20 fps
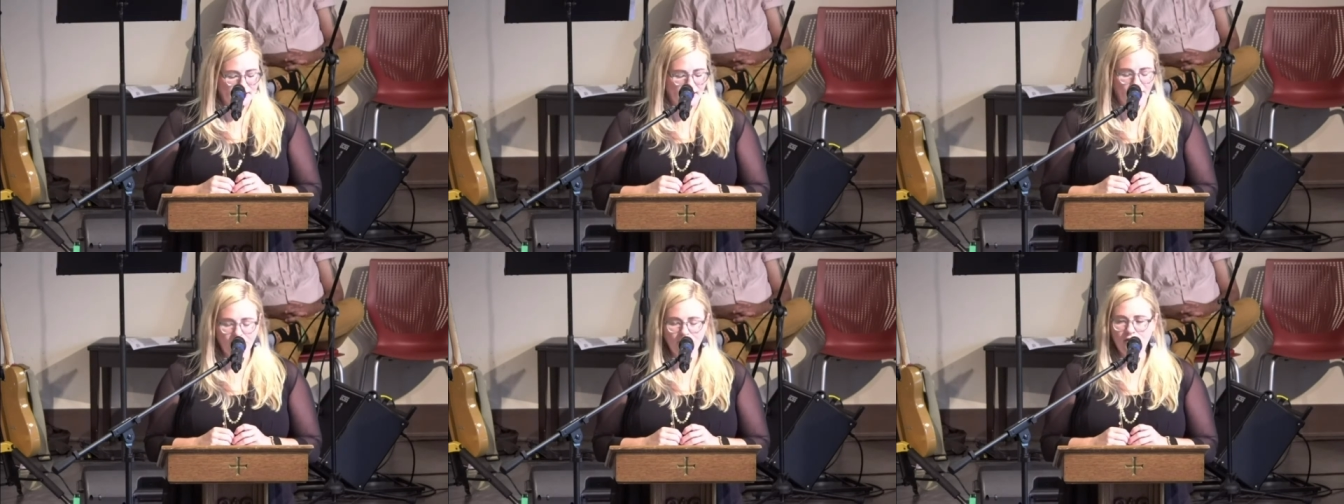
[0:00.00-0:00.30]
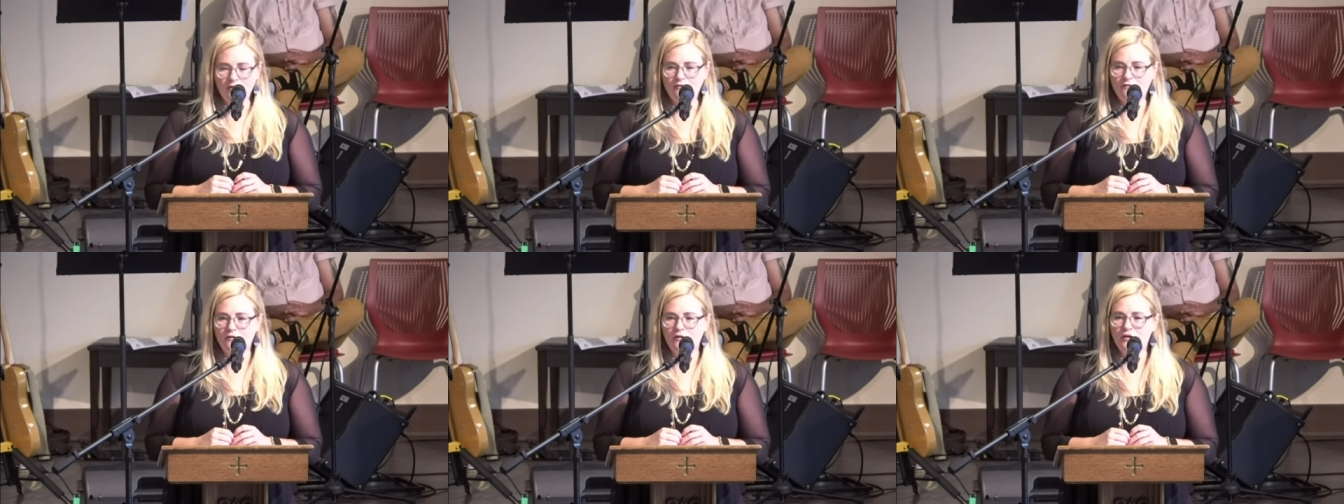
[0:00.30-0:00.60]

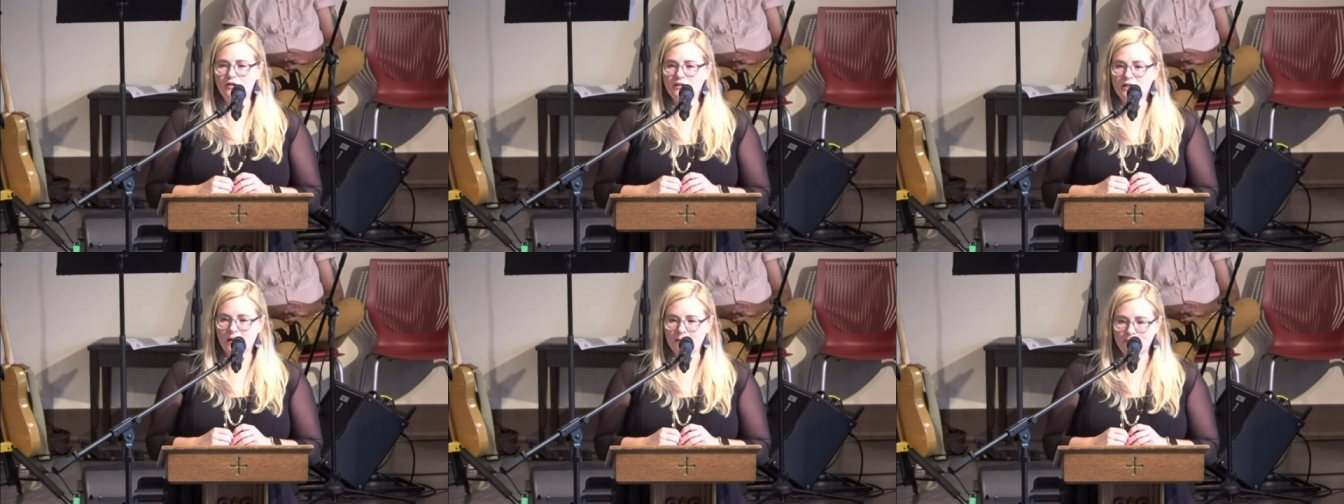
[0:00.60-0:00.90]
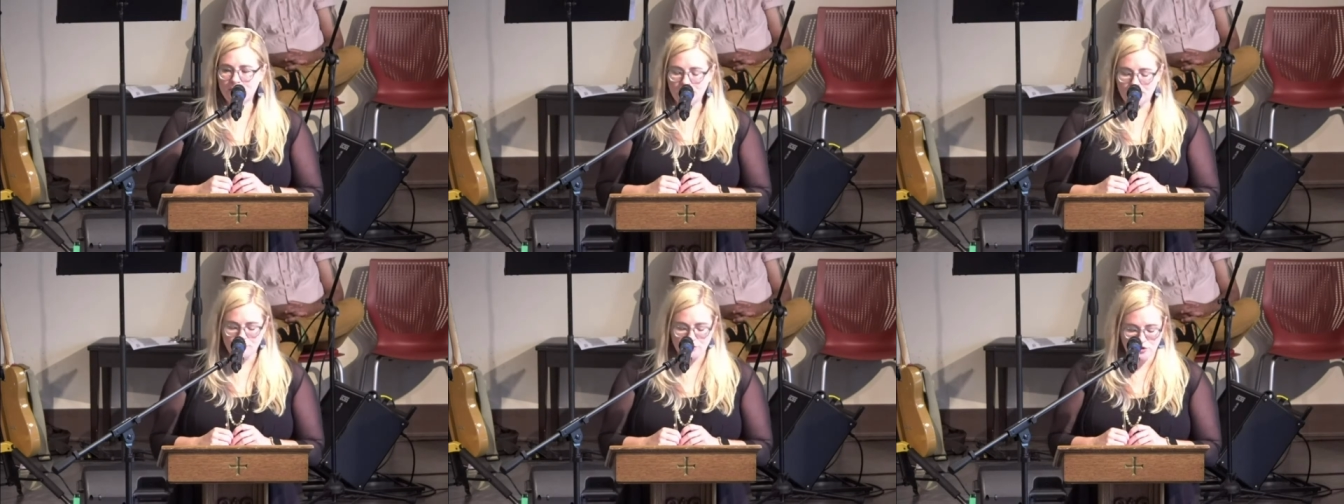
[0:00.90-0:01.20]
After the first
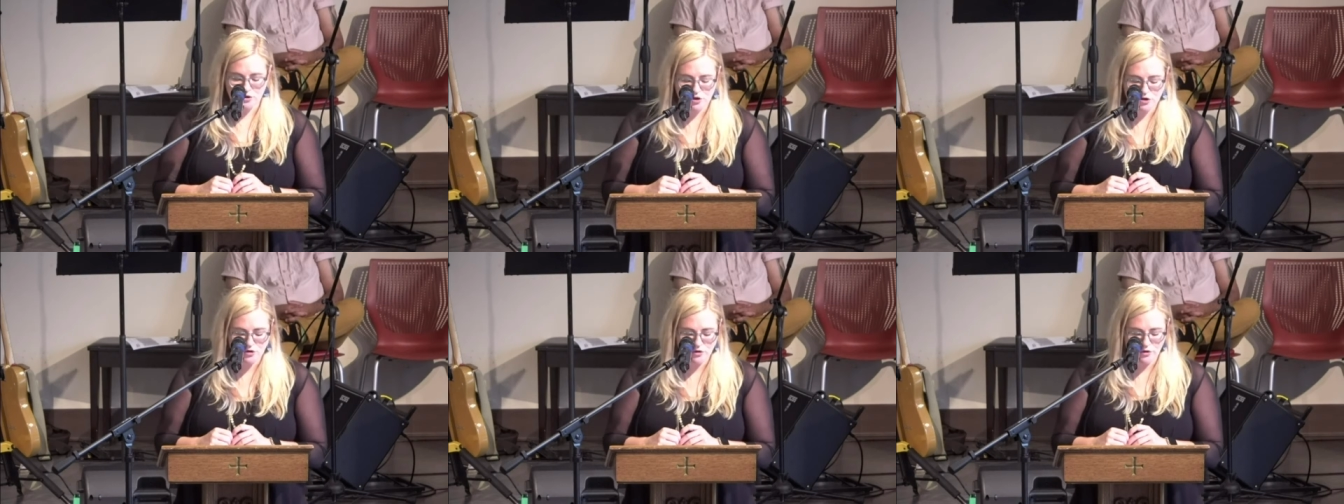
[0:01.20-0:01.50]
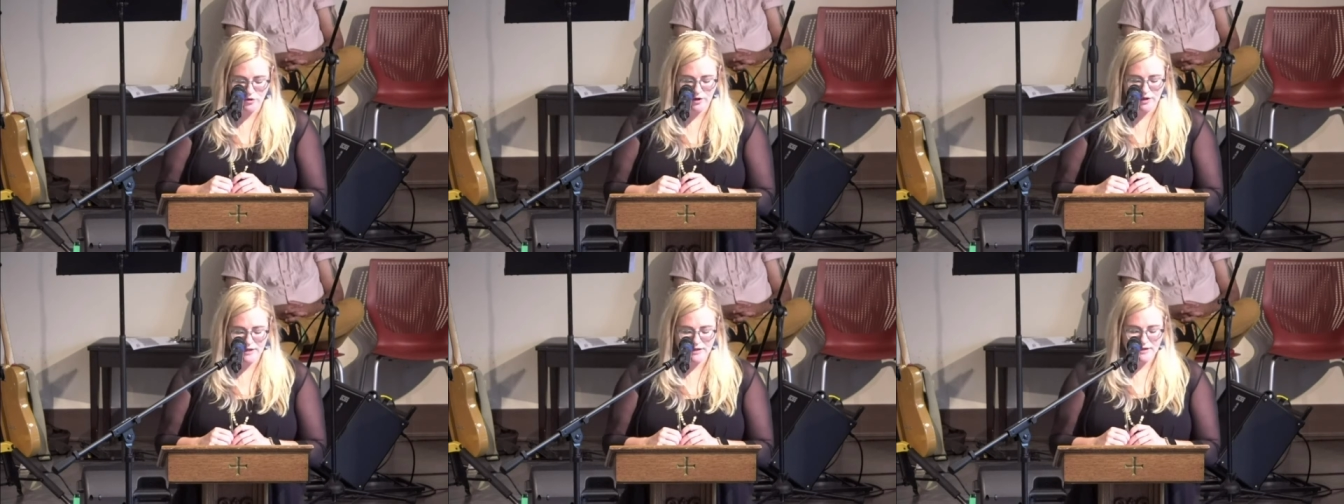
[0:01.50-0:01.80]
temple was
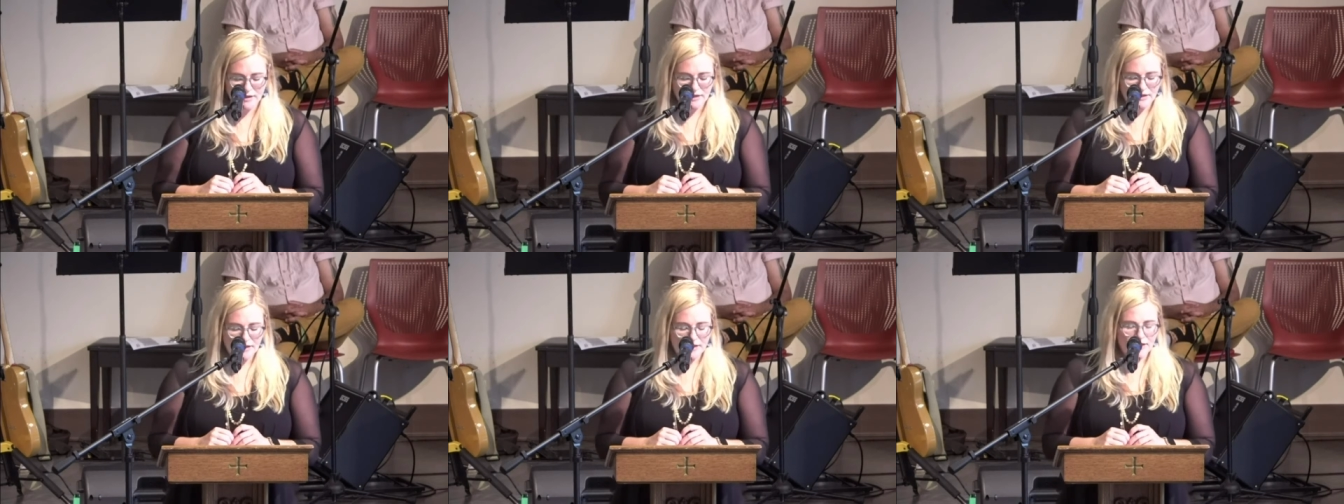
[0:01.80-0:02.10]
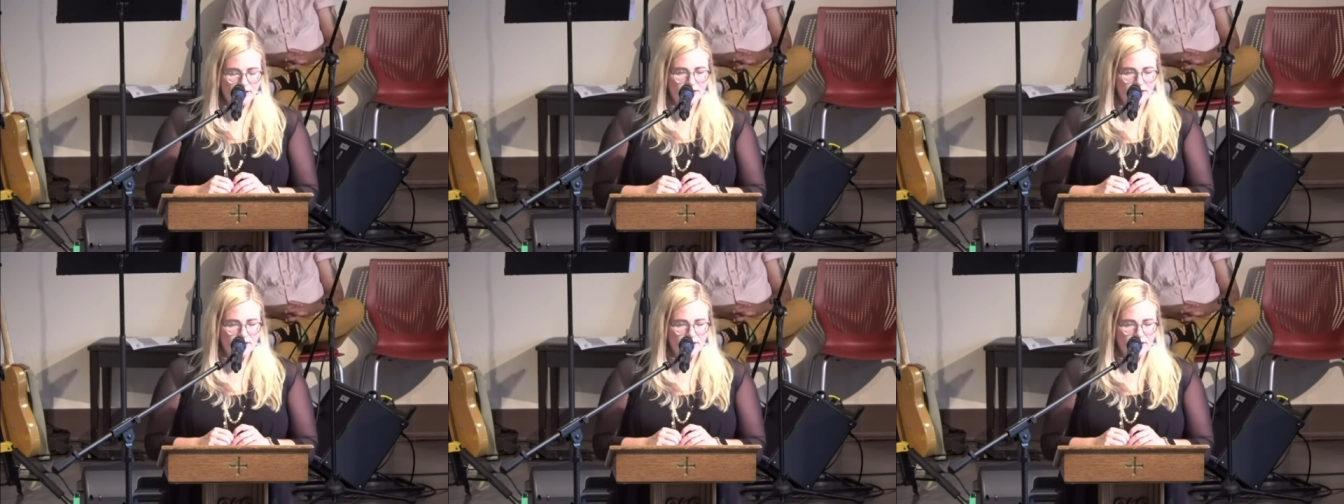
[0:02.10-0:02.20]
destroyed,